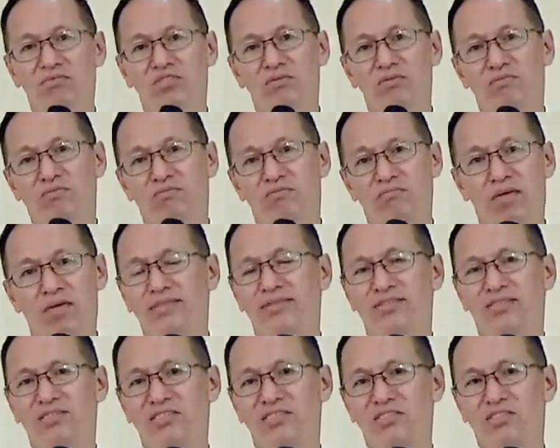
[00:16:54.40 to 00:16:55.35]

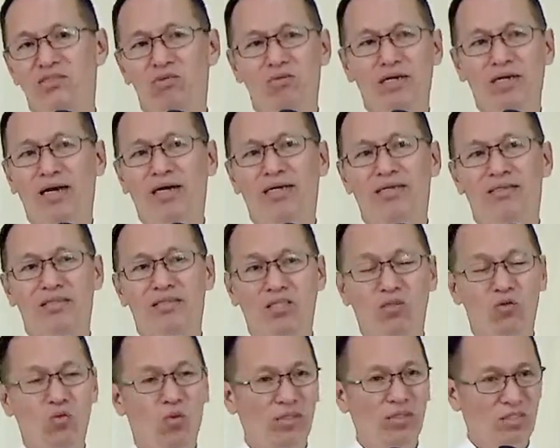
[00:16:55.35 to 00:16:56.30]
matters? Wala. It
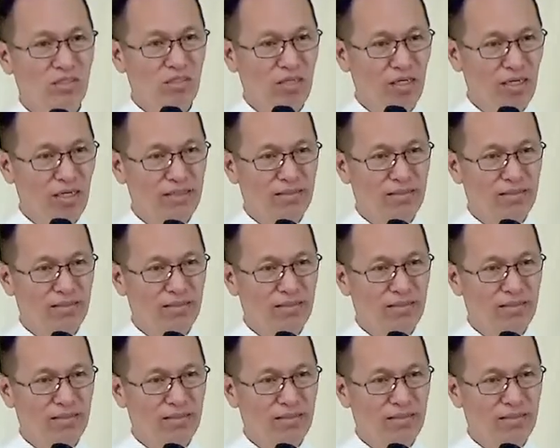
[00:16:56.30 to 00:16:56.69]
was God